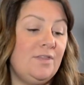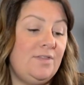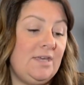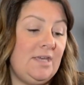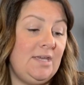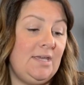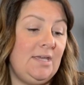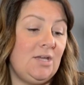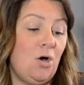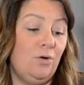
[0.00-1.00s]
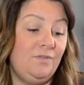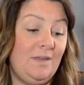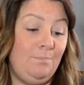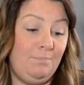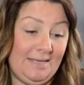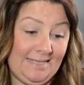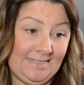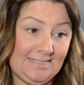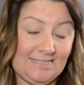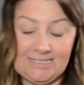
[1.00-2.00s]
the coffee
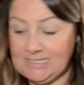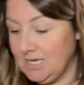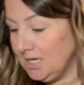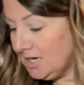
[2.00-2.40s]
beans.